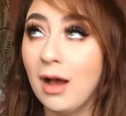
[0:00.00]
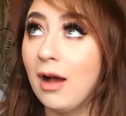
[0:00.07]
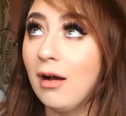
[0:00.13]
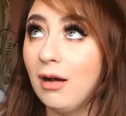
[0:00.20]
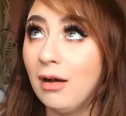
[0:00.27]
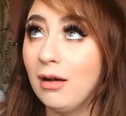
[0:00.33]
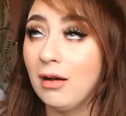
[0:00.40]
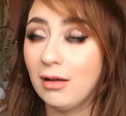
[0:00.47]

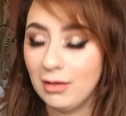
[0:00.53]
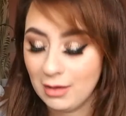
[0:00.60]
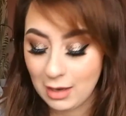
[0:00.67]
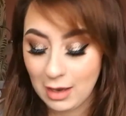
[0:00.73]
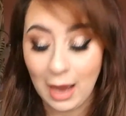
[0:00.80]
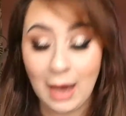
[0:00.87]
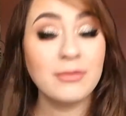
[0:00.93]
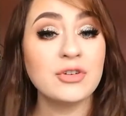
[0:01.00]
Oh,
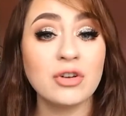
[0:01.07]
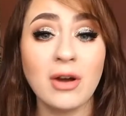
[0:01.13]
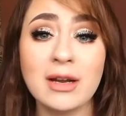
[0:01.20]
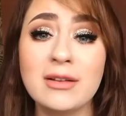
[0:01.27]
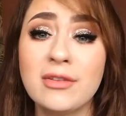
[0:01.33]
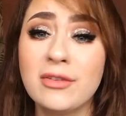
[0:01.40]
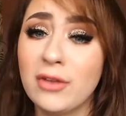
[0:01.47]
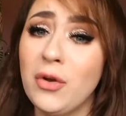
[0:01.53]
I've
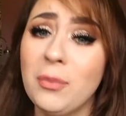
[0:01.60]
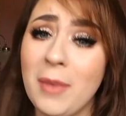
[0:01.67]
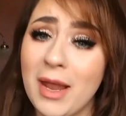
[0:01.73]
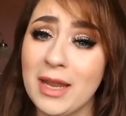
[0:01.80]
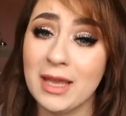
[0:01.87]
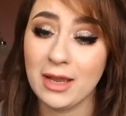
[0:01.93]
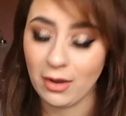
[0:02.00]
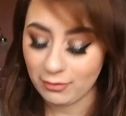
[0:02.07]
tried so
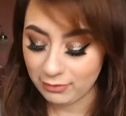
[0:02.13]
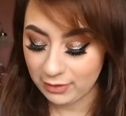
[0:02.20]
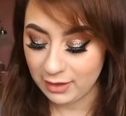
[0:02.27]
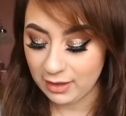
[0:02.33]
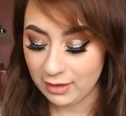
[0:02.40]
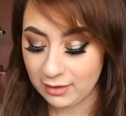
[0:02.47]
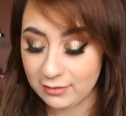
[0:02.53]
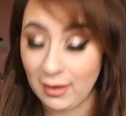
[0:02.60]
many over the
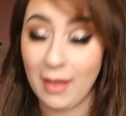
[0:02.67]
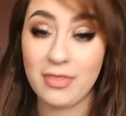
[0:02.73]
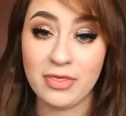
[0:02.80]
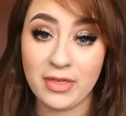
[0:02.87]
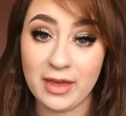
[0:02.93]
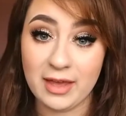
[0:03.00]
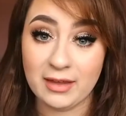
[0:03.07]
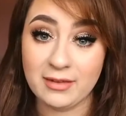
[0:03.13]
years, and
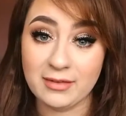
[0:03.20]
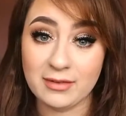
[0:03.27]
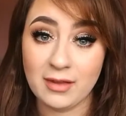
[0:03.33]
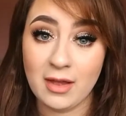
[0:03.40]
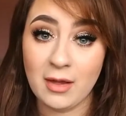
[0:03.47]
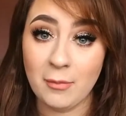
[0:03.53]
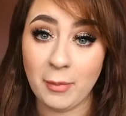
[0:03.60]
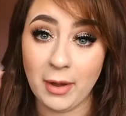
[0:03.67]
this
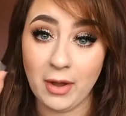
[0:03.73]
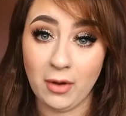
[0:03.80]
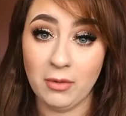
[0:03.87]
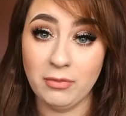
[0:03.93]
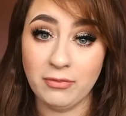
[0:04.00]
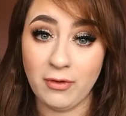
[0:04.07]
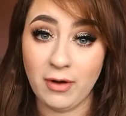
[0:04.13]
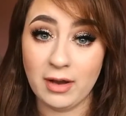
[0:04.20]
by
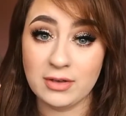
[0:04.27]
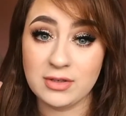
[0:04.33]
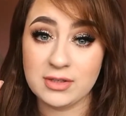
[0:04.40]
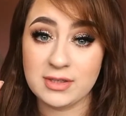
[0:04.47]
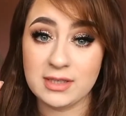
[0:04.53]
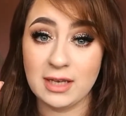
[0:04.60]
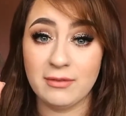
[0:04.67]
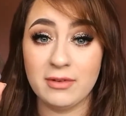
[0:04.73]
Ofra just
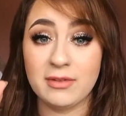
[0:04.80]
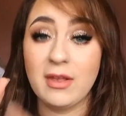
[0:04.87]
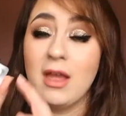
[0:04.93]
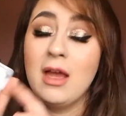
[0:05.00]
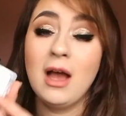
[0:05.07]
delivers.